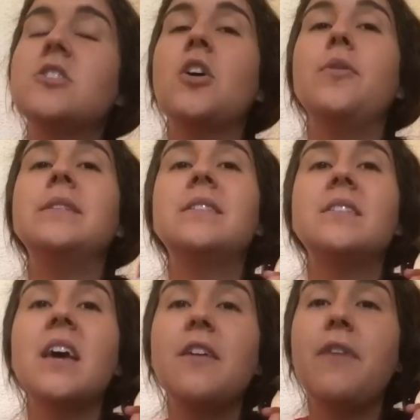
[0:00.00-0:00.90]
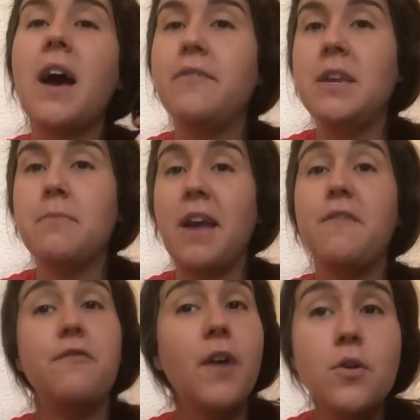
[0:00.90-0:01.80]
So instead of having
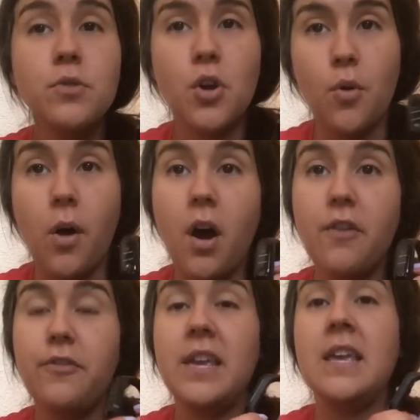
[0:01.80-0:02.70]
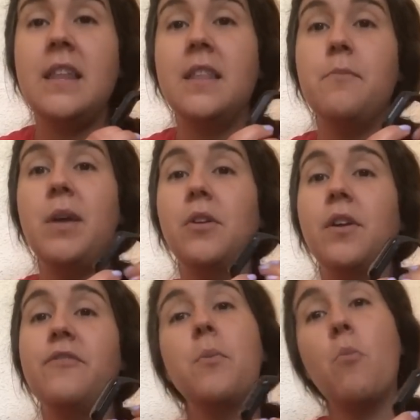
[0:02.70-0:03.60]
my phone go off in the
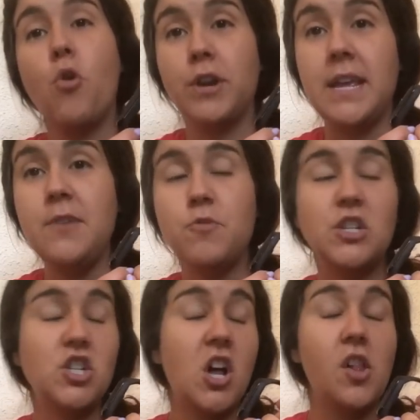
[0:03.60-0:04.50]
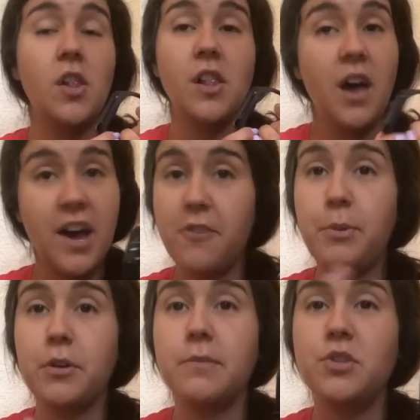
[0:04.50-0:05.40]
middle of the morning, which a lot
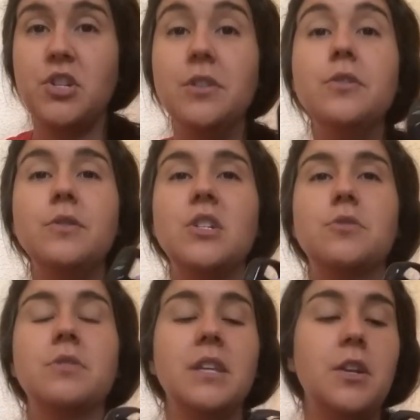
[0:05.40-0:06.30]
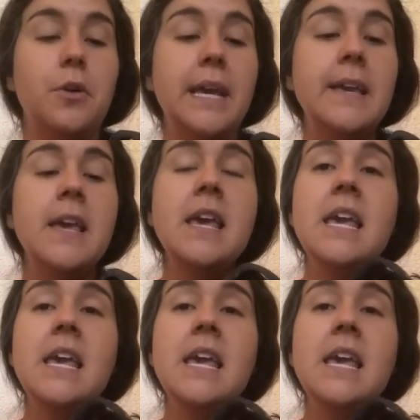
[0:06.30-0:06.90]
of pilgrims do, which is really annoying,